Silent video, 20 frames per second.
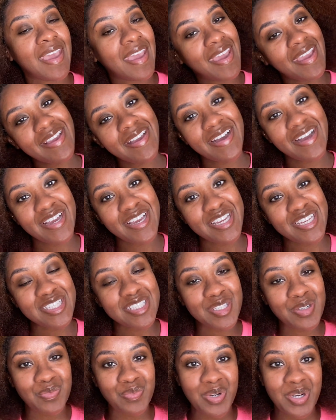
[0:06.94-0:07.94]
Hey guys,
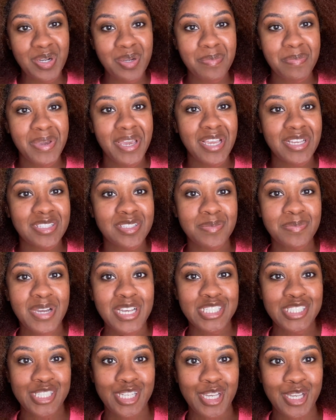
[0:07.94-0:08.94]
welcome back to my
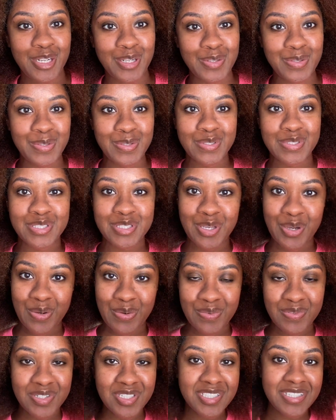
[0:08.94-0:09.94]
channel. So
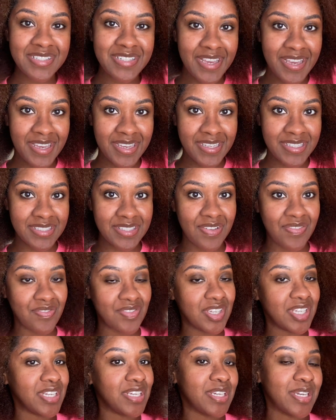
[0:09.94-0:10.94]
for today's
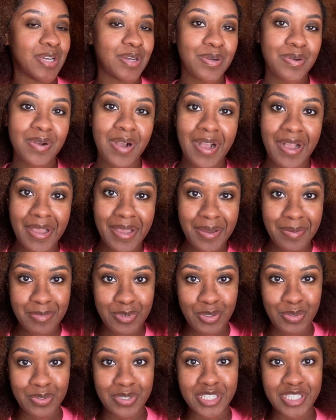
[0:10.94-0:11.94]
video, I am
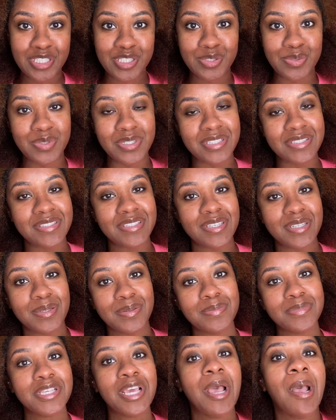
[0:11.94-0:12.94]
going to
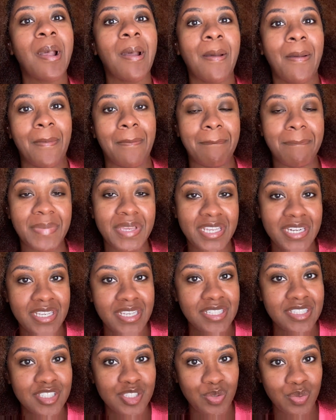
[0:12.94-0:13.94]
attempt
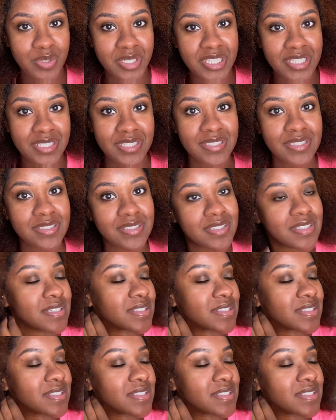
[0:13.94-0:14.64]
mini twists.